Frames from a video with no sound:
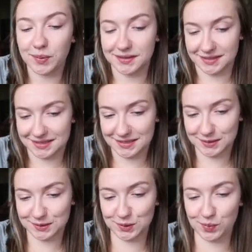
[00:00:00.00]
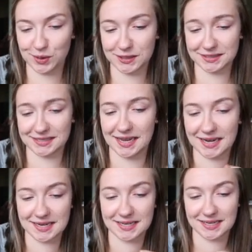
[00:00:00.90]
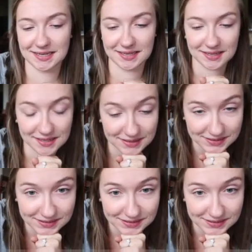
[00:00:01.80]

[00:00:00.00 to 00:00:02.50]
But that's still super exciting.